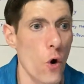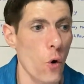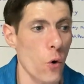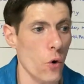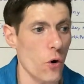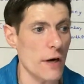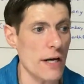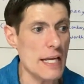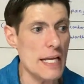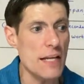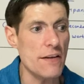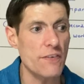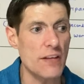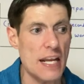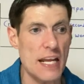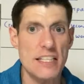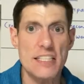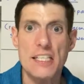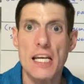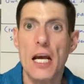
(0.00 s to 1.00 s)
or even
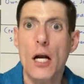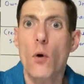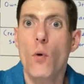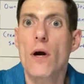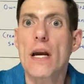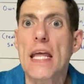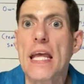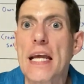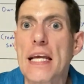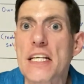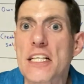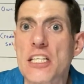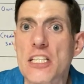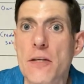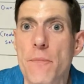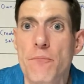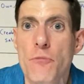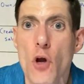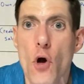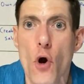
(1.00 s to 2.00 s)

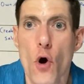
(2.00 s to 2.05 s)
antiquities,